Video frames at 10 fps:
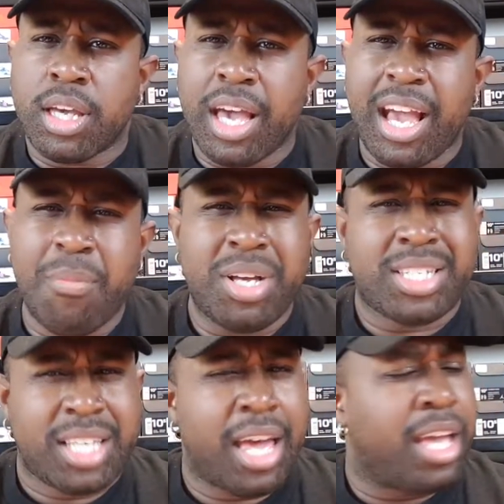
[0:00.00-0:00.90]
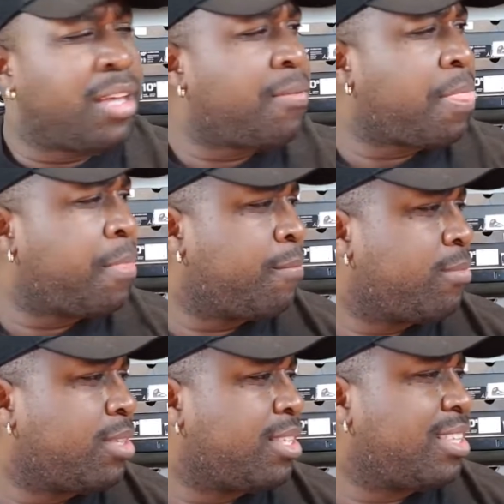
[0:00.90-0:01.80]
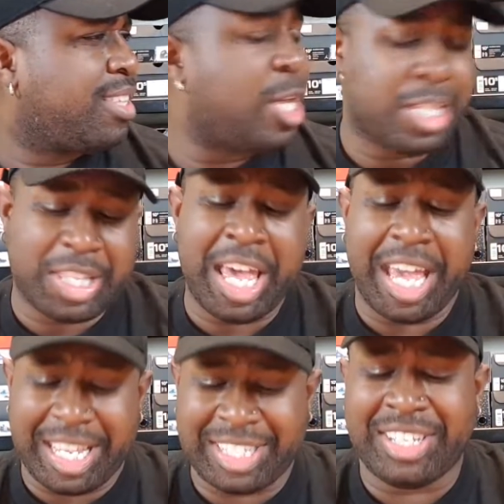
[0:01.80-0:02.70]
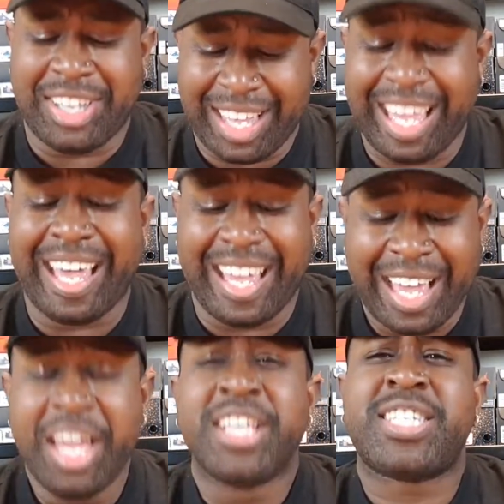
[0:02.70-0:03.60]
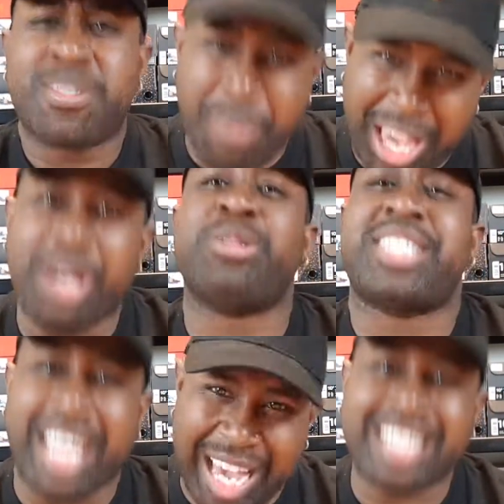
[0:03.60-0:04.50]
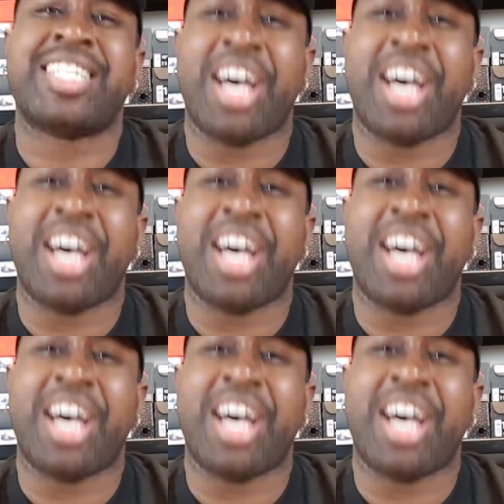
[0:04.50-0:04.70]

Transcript: Hey, I must say, these things smell, test,